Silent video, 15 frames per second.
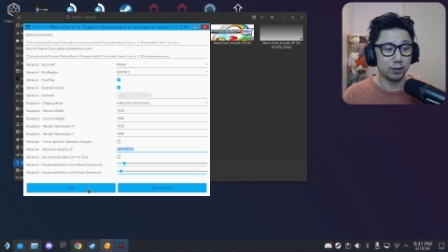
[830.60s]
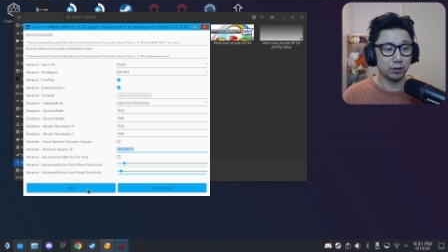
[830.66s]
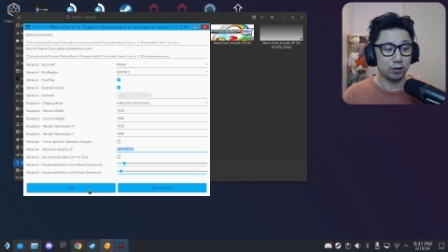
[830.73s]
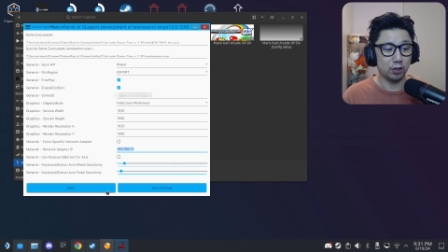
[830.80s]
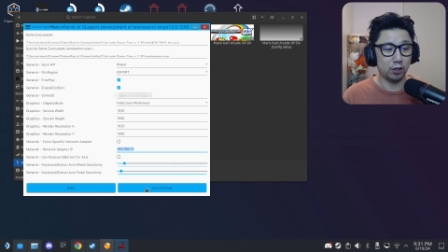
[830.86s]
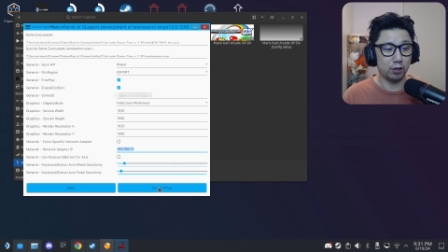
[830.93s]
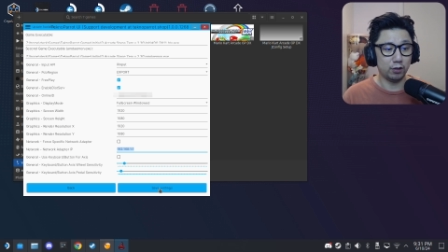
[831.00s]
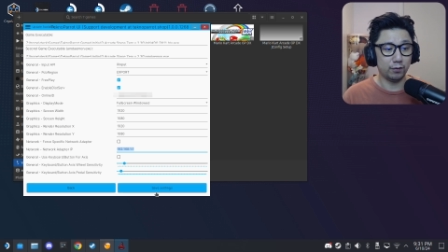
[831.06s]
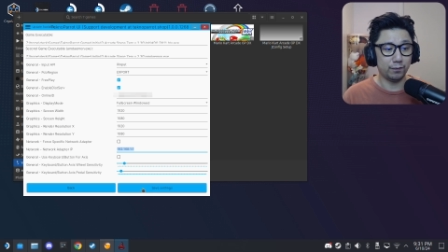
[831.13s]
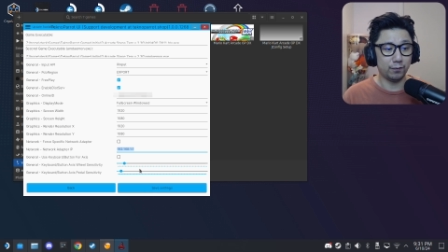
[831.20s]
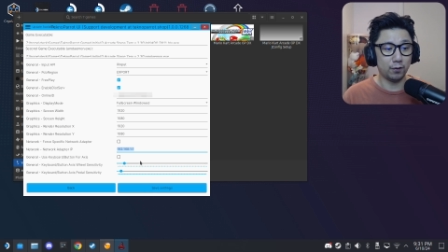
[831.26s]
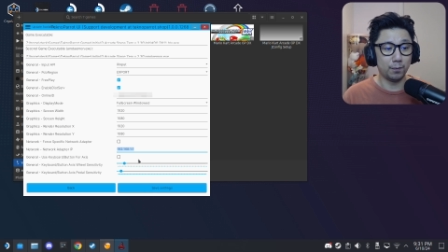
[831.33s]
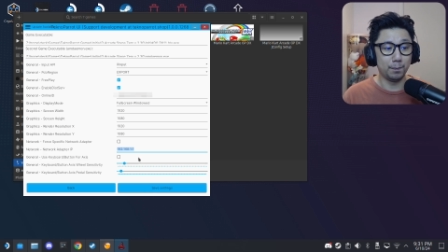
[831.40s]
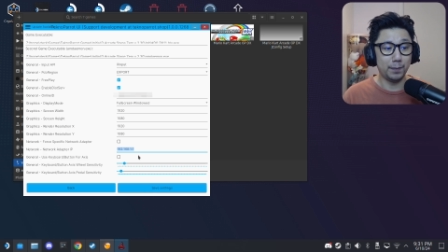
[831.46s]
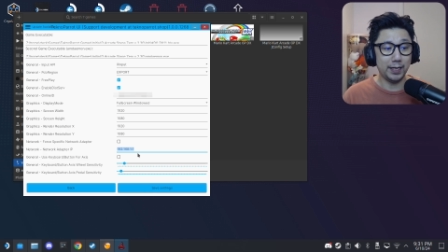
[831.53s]
So
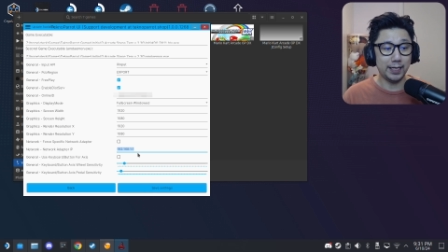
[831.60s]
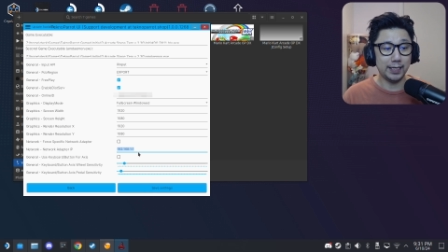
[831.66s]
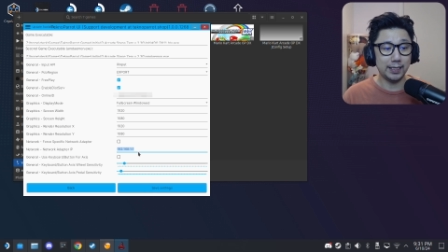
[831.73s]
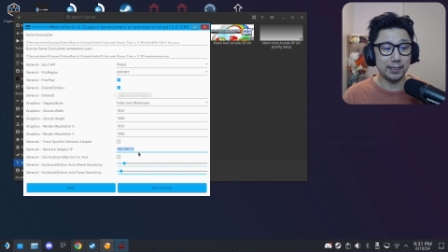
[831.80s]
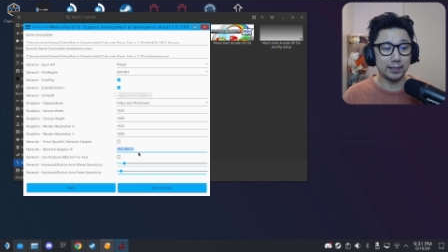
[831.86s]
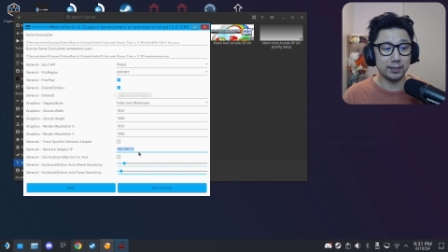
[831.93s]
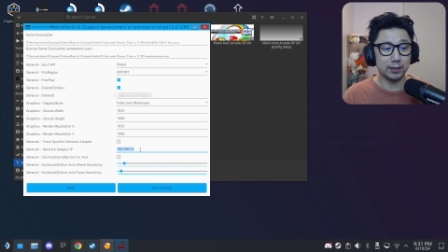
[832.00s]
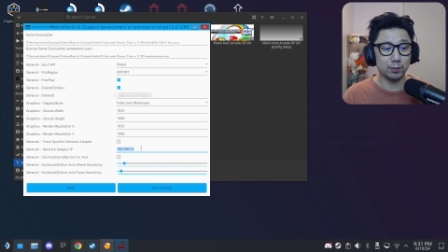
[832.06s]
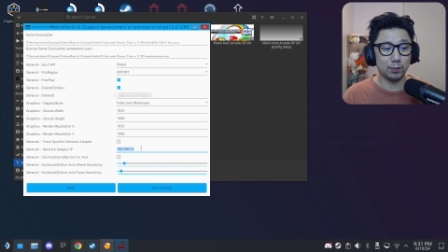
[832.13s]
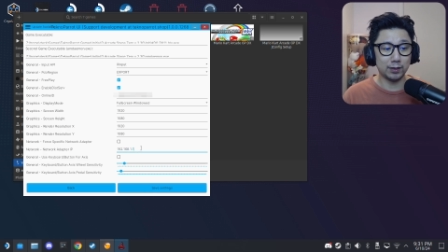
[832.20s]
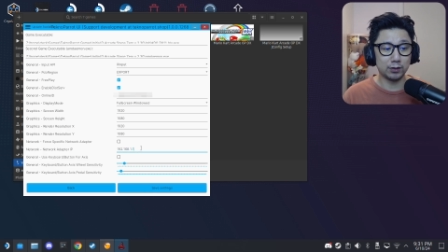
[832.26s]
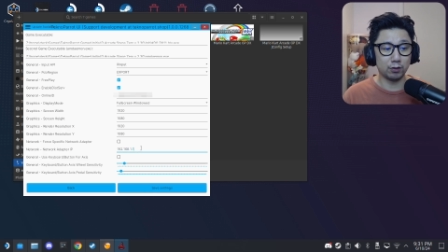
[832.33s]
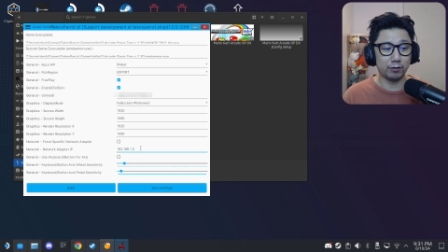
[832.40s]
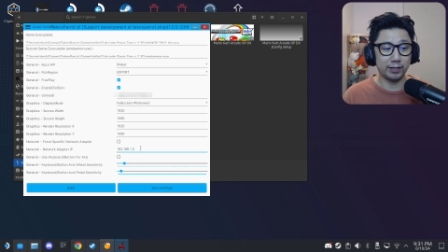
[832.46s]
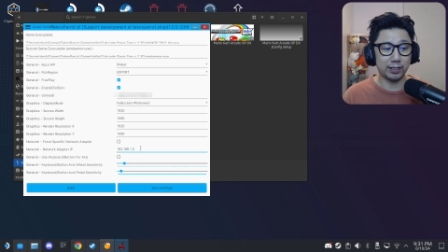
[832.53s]
for me, this
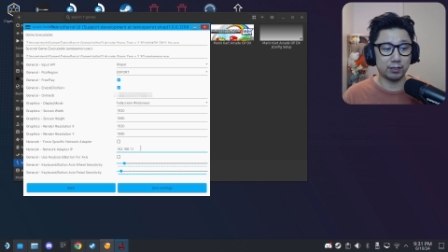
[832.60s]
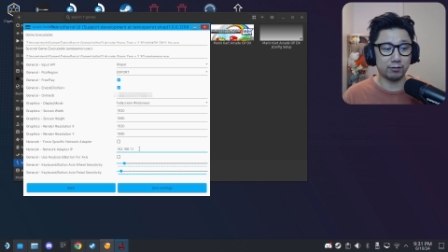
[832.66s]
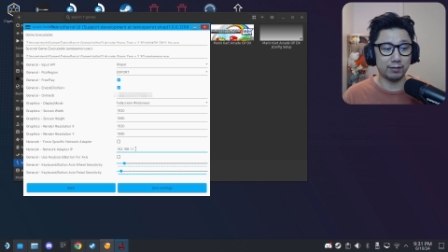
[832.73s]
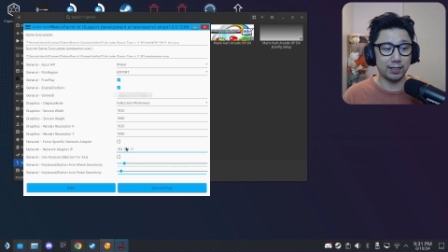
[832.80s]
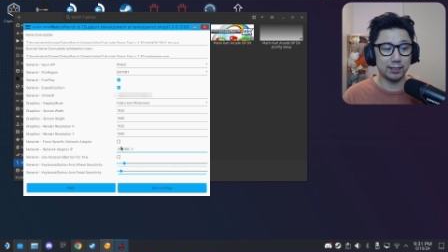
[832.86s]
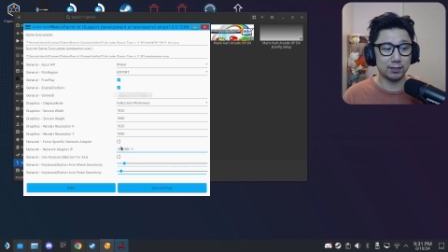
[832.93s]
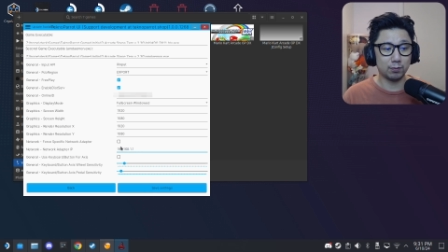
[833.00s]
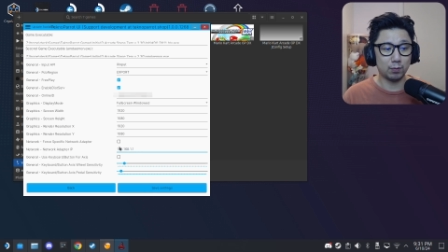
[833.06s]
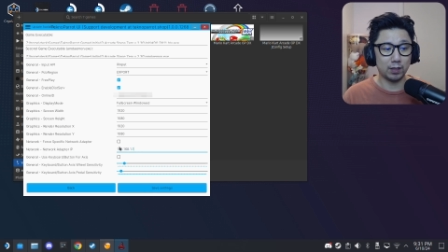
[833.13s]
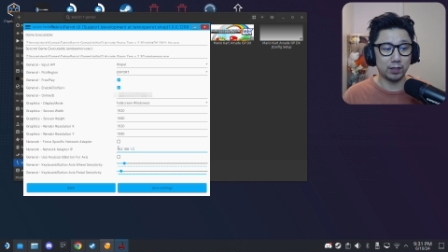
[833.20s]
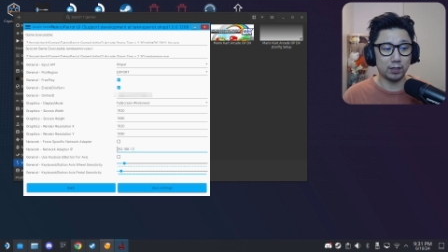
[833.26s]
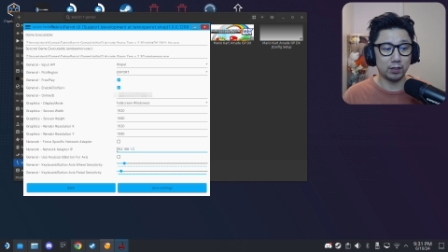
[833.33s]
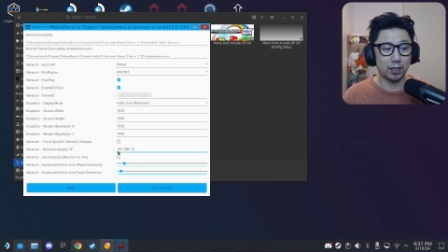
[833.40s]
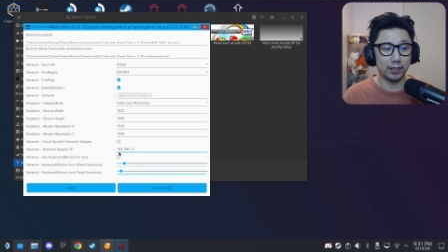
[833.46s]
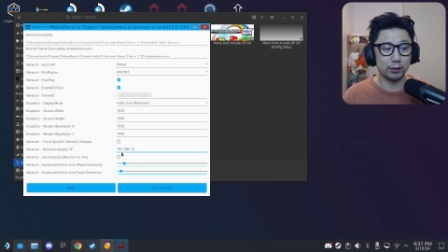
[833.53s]
one's already correct,
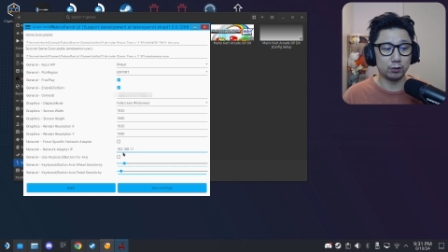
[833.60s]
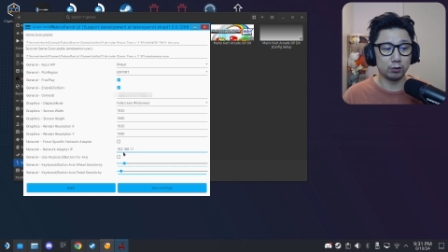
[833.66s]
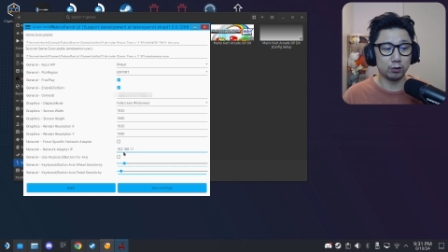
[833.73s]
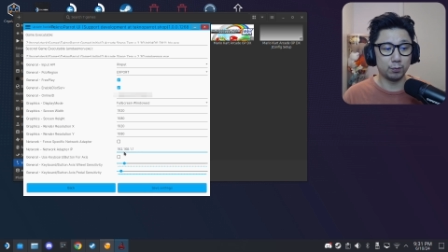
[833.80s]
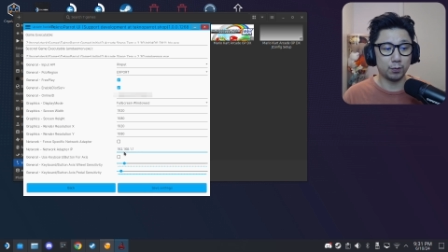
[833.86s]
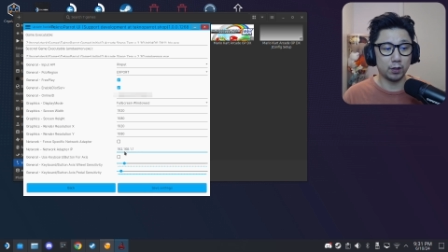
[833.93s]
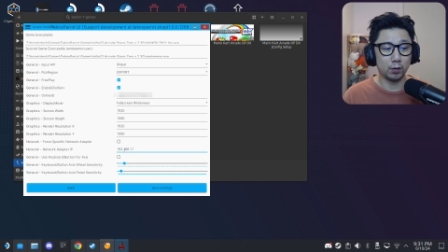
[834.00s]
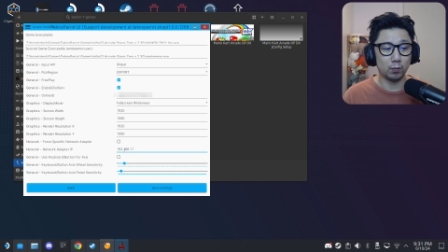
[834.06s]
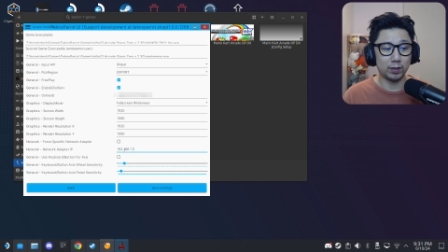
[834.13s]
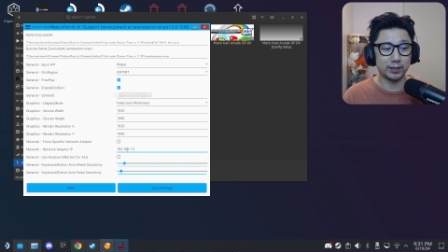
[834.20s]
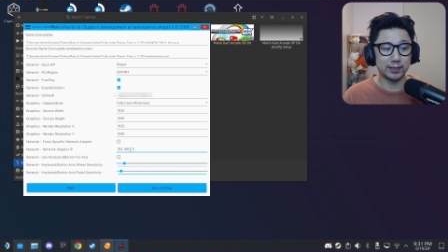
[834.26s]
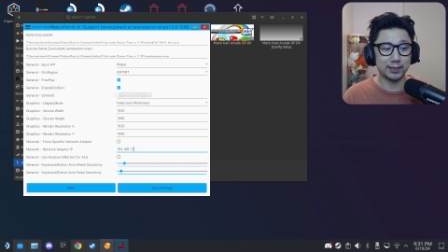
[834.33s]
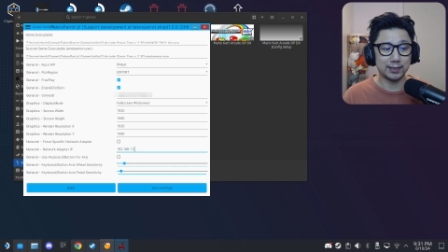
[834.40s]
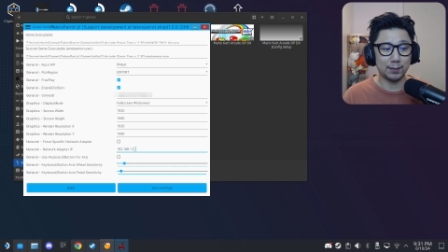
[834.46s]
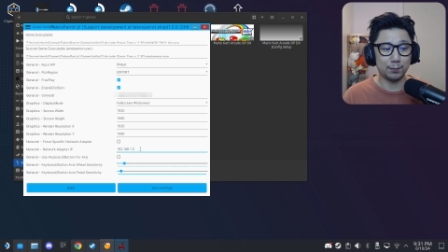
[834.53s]

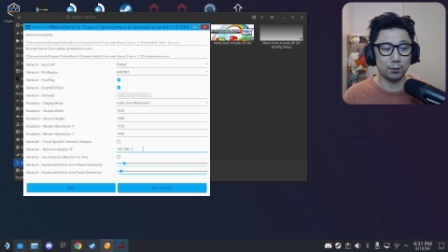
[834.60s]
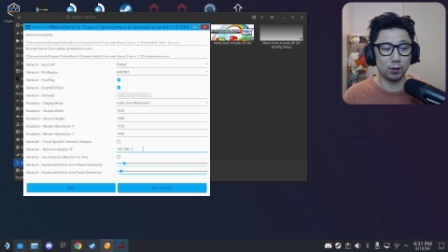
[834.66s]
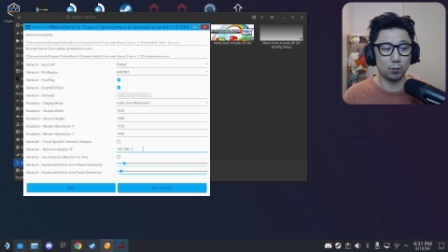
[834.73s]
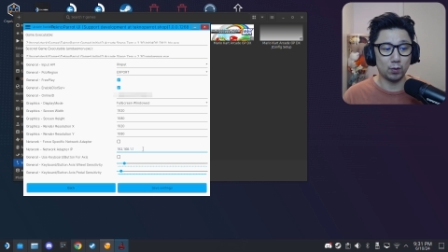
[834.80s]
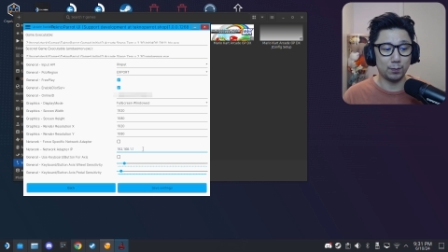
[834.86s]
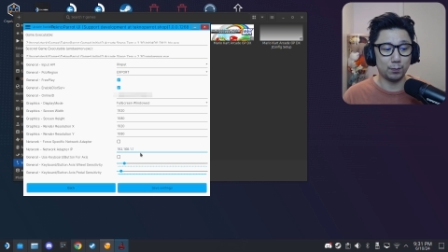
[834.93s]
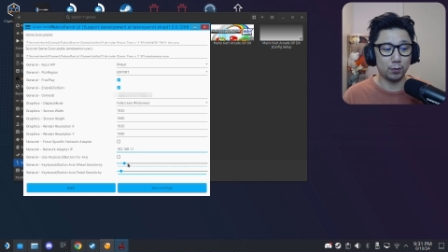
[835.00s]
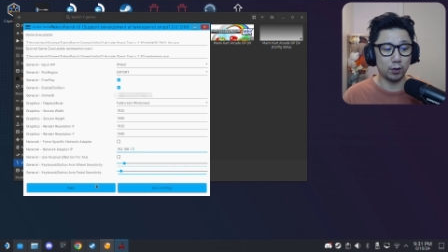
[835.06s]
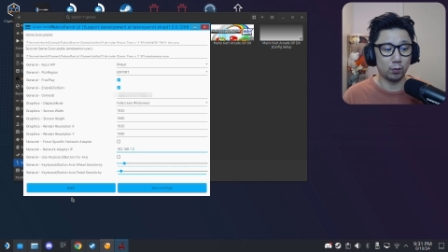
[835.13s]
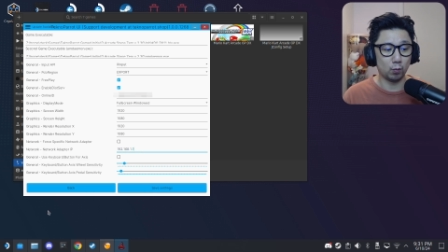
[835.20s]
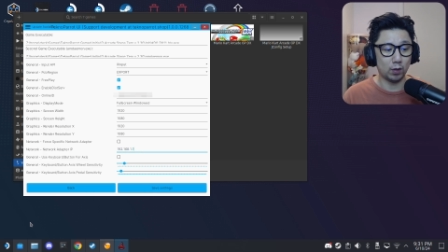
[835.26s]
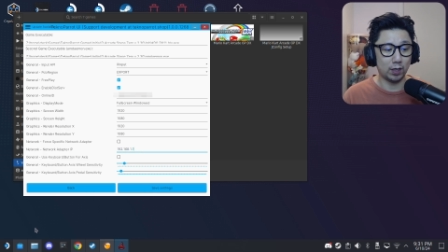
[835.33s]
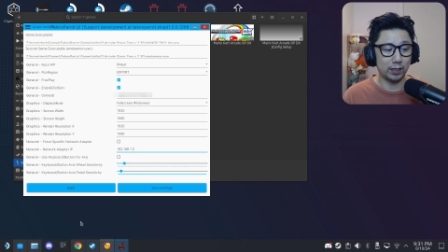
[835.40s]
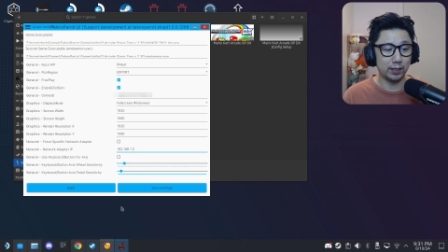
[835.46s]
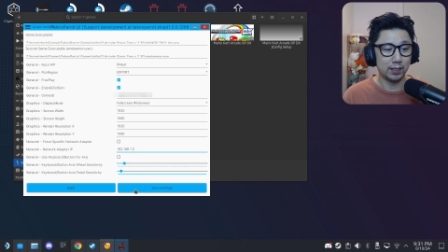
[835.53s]

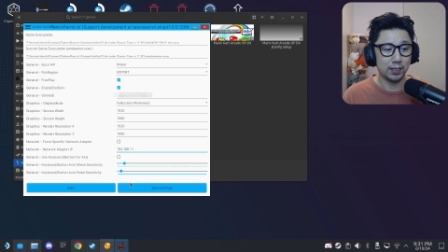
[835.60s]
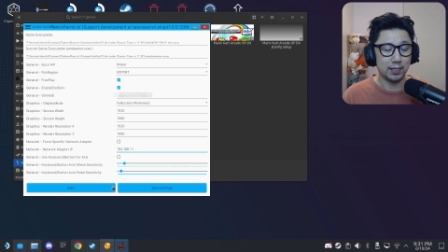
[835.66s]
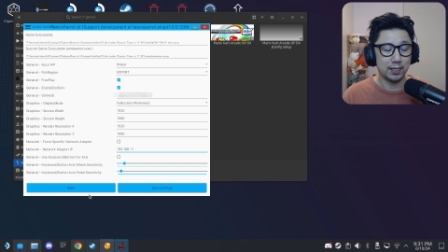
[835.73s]
192.168.1.1.